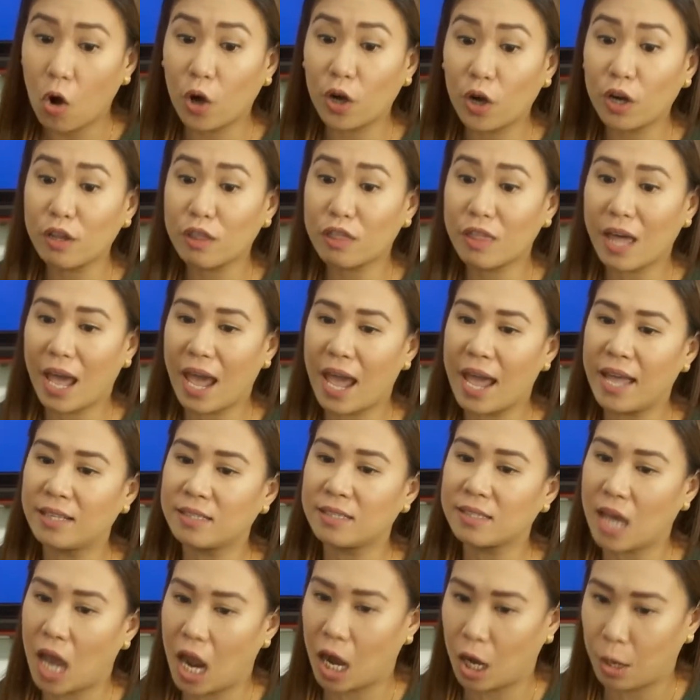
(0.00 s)
or
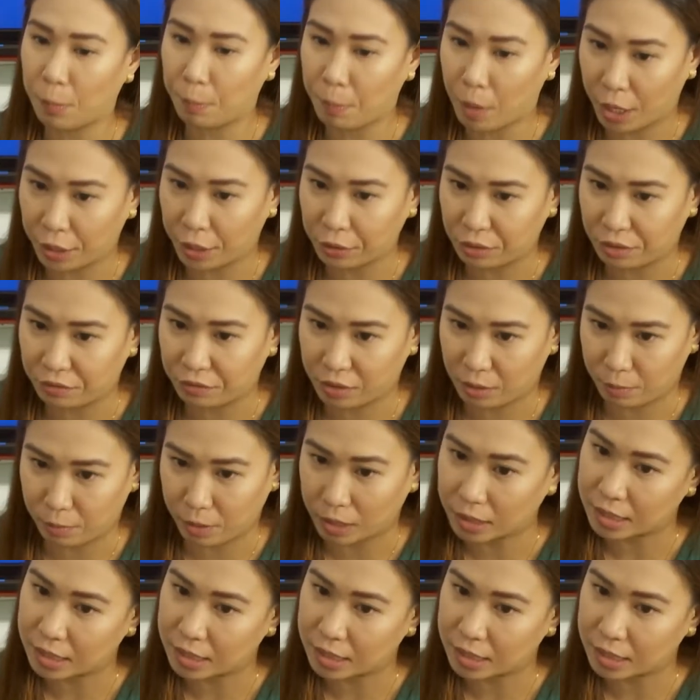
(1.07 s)
the entire part of the